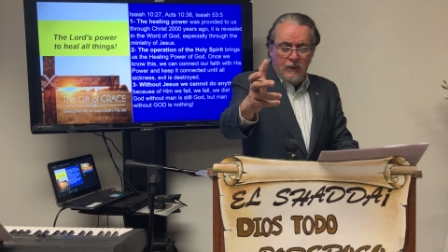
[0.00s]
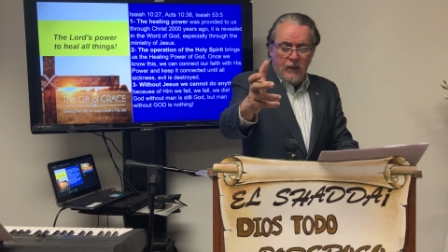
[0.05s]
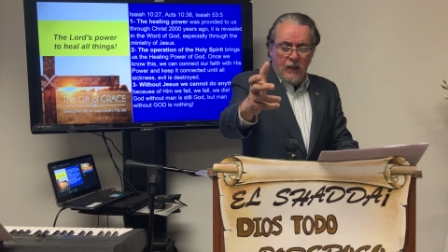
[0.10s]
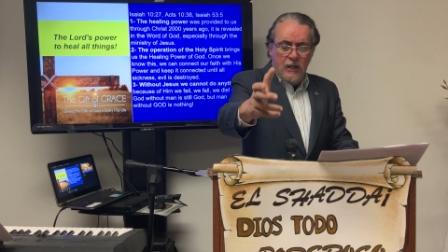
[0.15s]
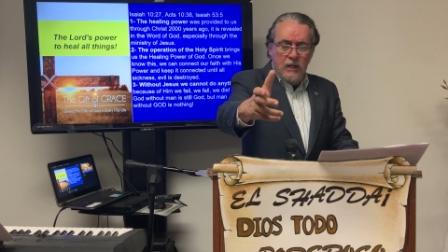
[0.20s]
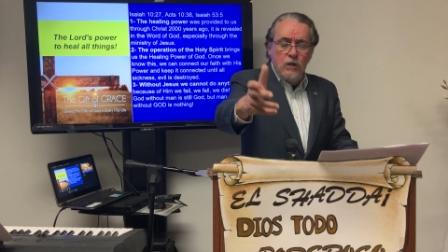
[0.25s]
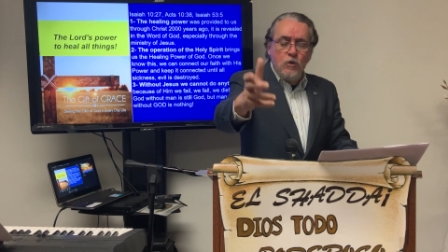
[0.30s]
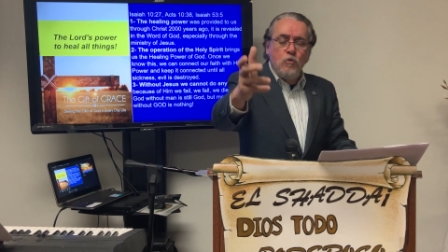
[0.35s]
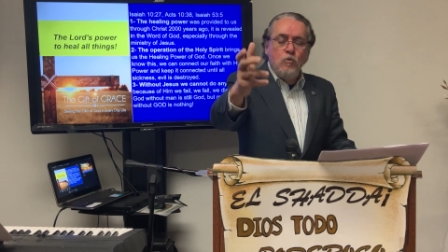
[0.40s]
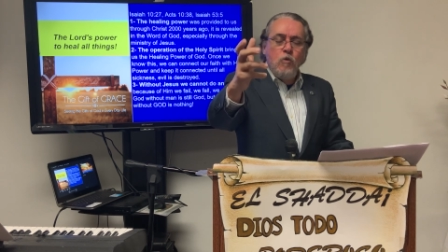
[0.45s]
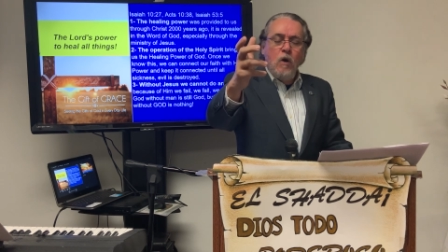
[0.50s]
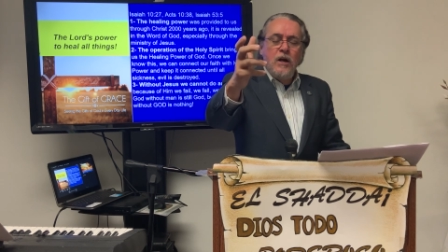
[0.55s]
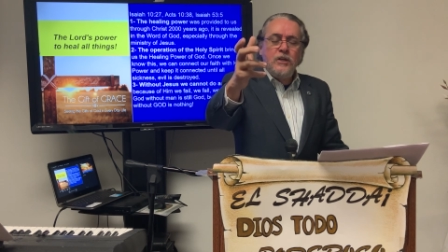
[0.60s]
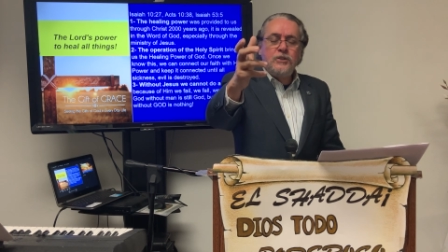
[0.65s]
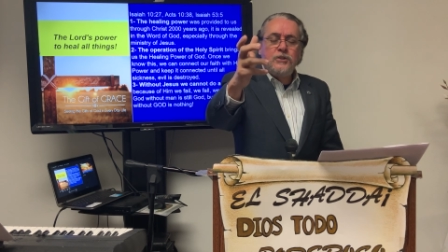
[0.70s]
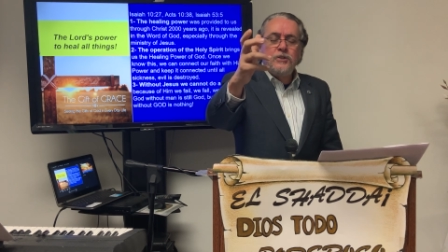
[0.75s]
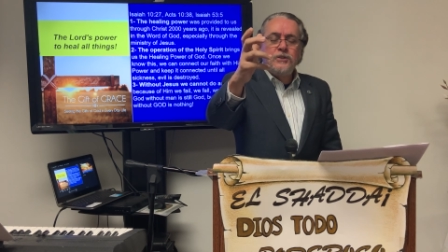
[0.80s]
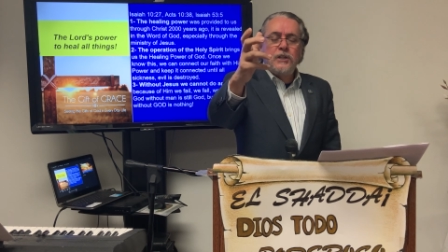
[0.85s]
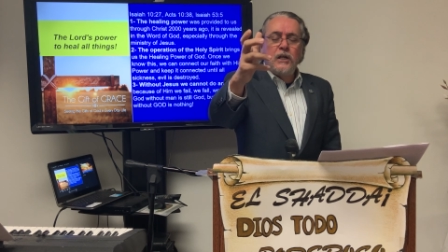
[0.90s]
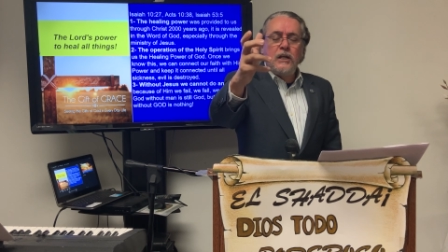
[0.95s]
And you
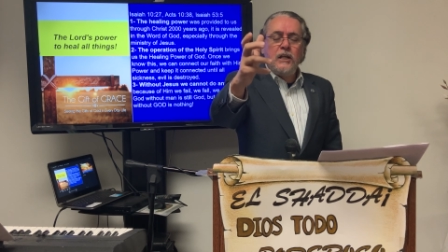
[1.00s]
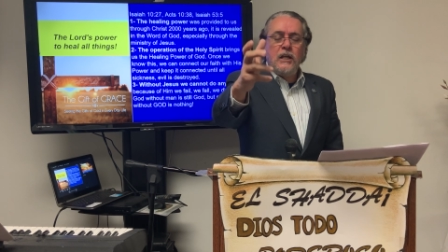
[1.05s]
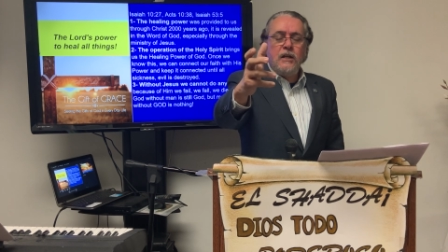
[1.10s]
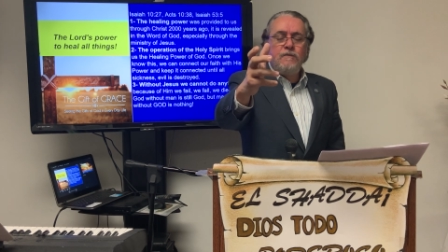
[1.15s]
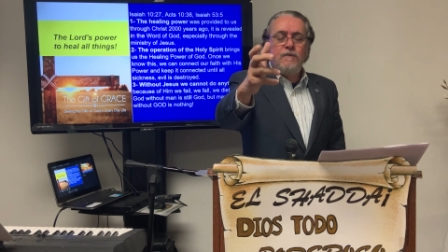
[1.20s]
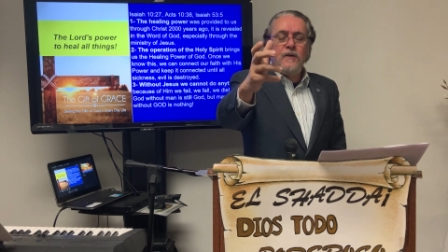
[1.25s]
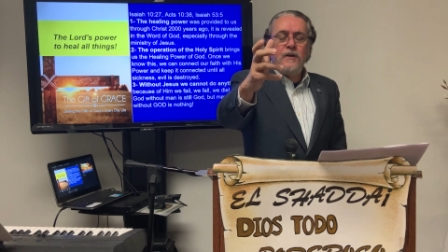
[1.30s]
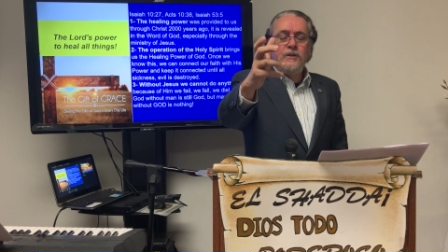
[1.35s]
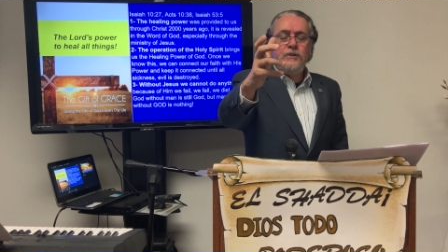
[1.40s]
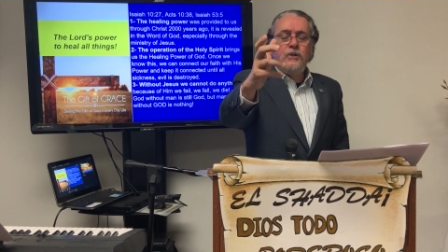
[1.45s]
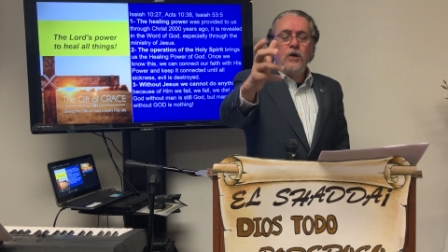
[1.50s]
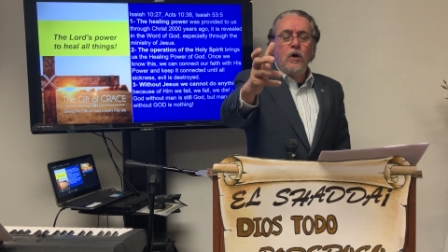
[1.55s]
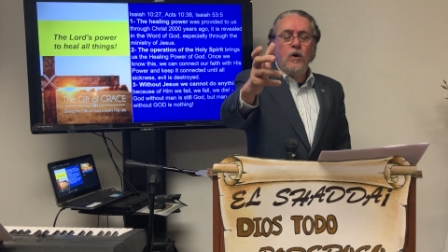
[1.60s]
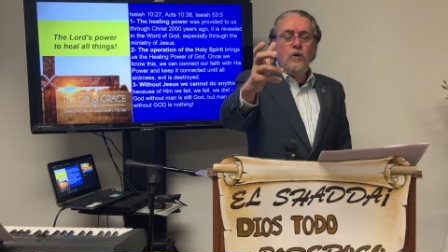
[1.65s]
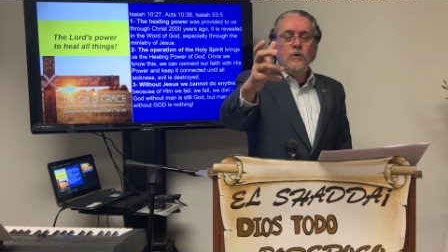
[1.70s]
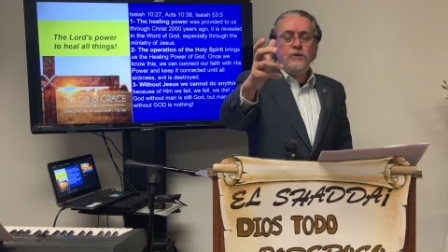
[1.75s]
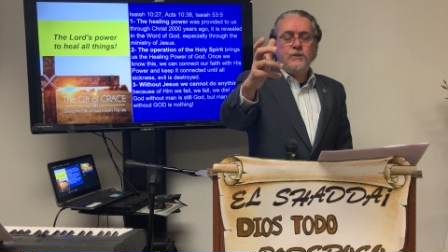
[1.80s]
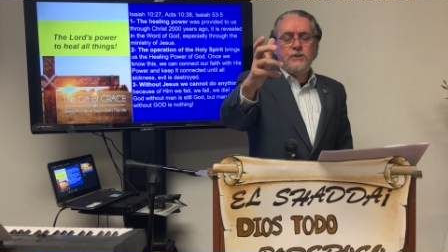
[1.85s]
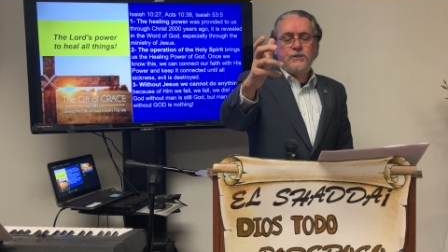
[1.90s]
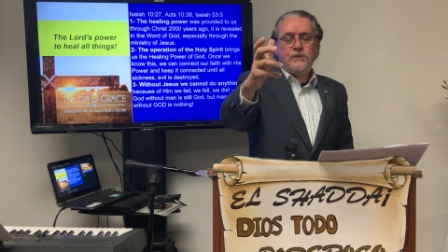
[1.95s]
want to deliver
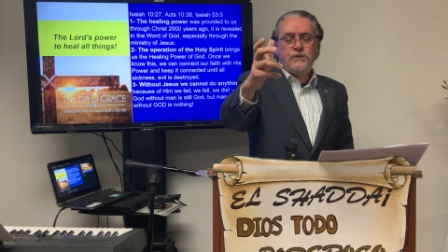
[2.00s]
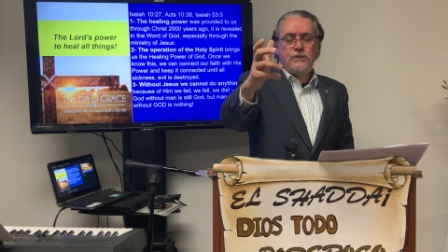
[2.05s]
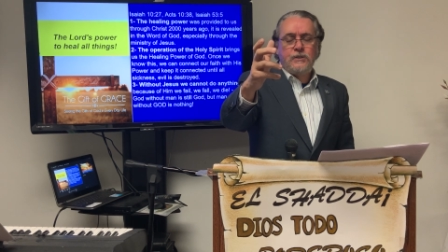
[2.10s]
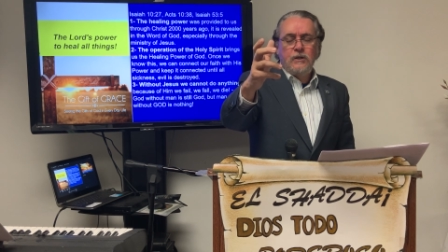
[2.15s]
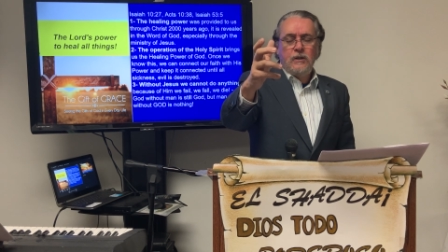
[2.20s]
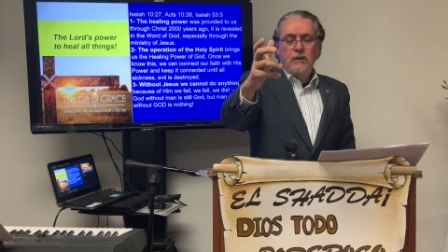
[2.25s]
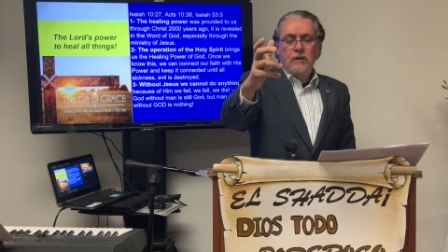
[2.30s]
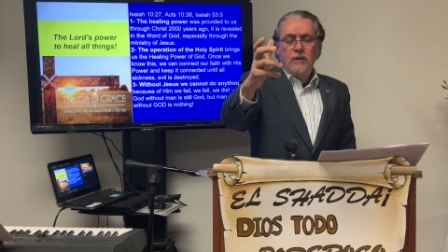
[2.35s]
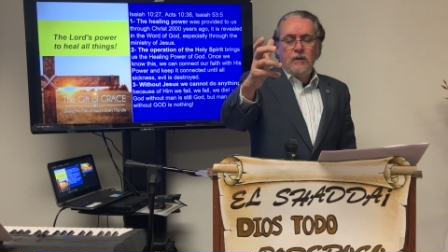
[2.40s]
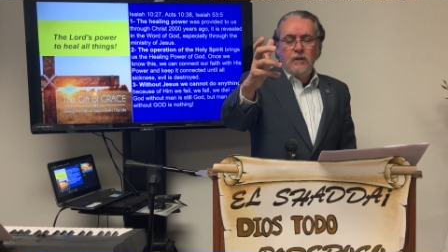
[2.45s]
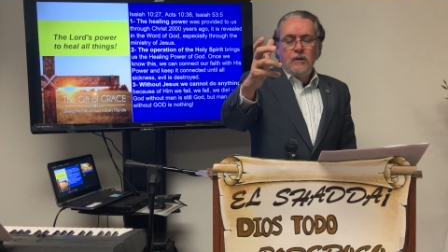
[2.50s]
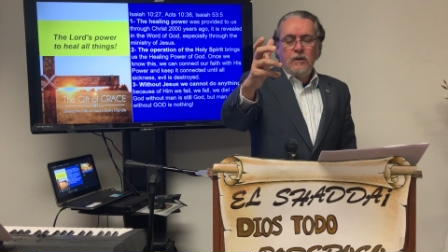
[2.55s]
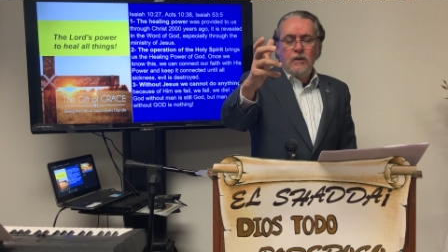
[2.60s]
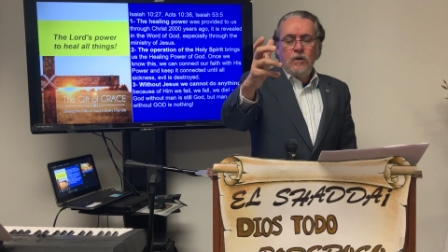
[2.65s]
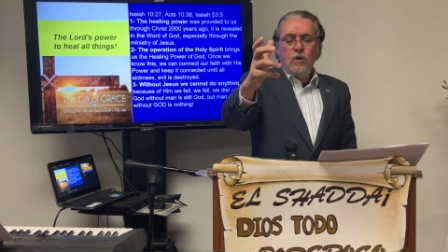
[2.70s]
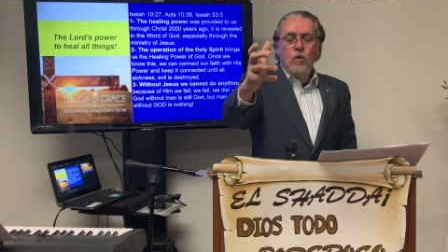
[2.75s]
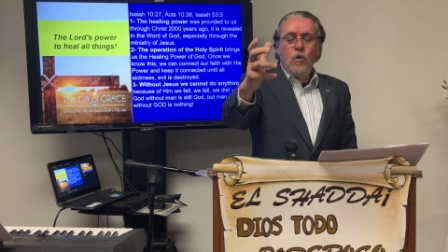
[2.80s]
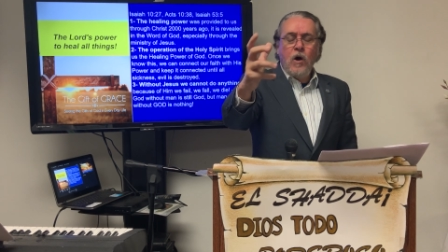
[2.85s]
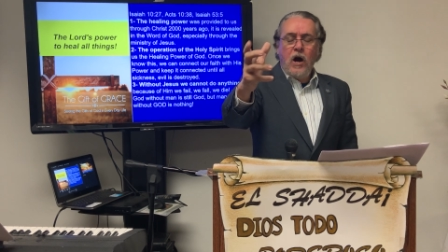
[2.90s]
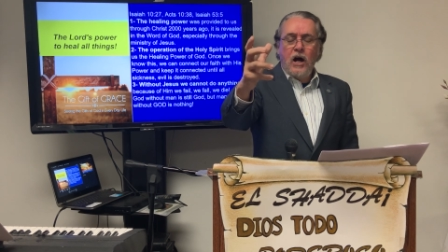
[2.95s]
those
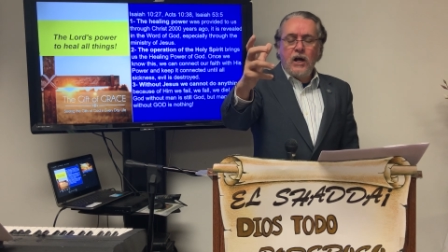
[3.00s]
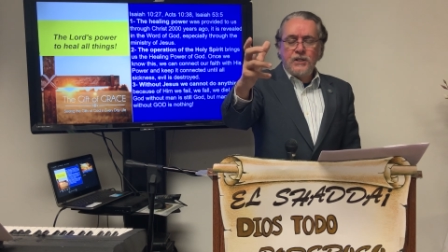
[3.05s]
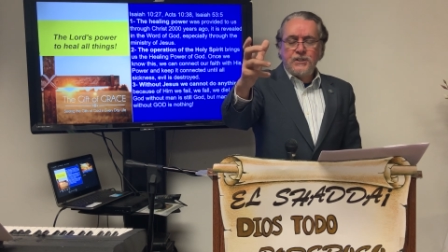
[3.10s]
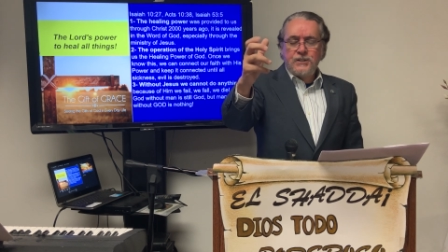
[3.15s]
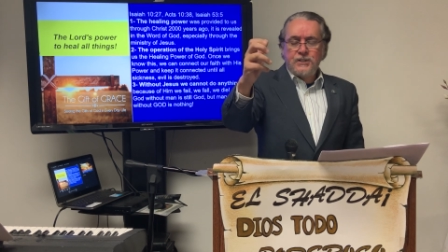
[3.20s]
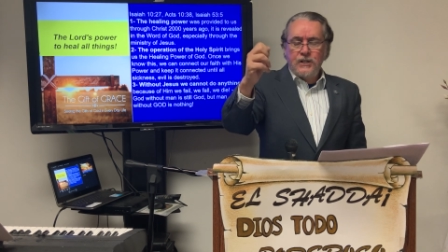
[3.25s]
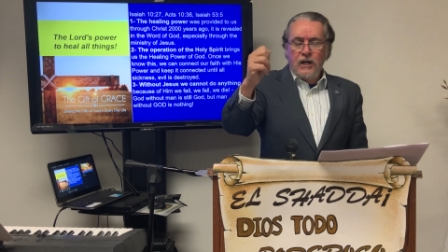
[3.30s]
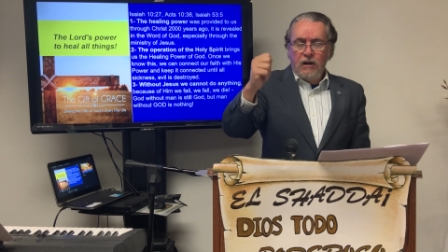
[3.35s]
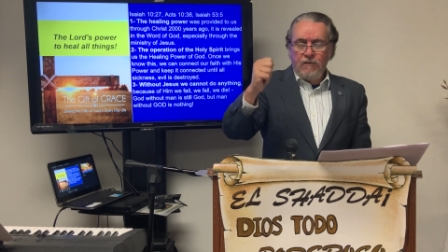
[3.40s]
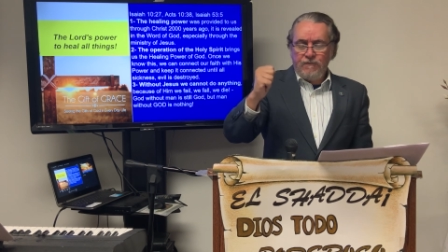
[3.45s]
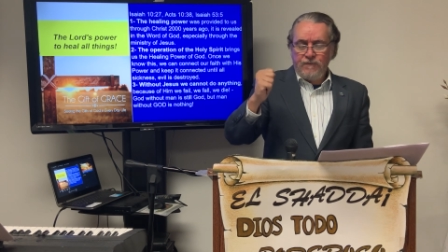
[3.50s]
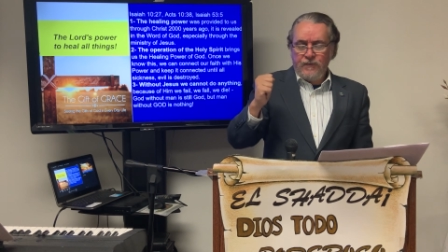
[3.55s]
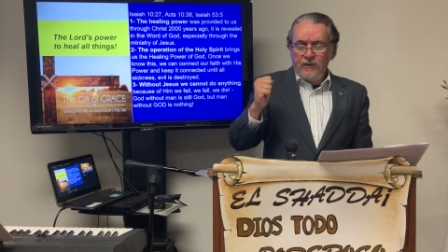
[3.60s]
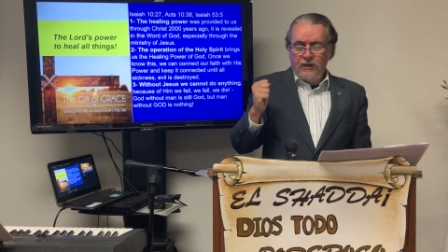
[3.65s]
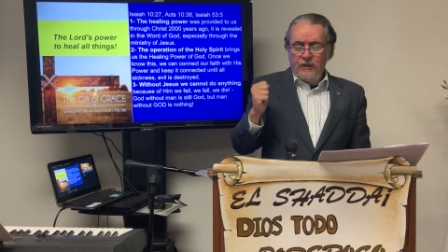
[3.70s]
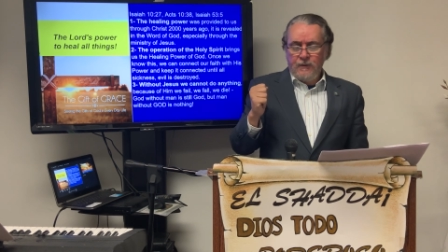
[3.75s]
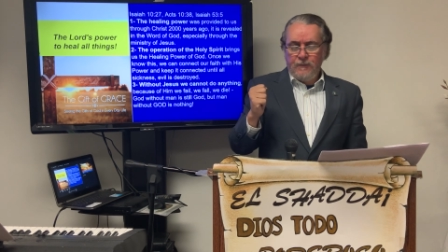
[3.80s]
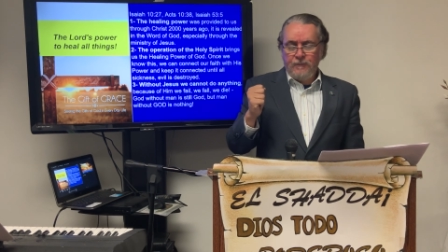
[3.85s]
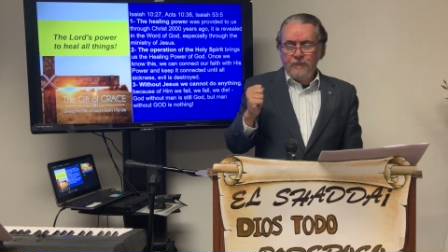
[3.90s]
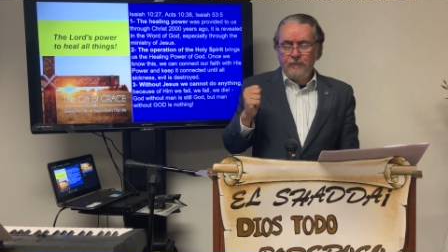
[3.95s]
who are
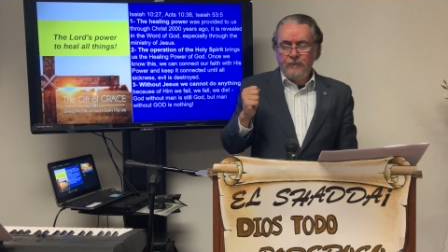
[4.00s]
suffering.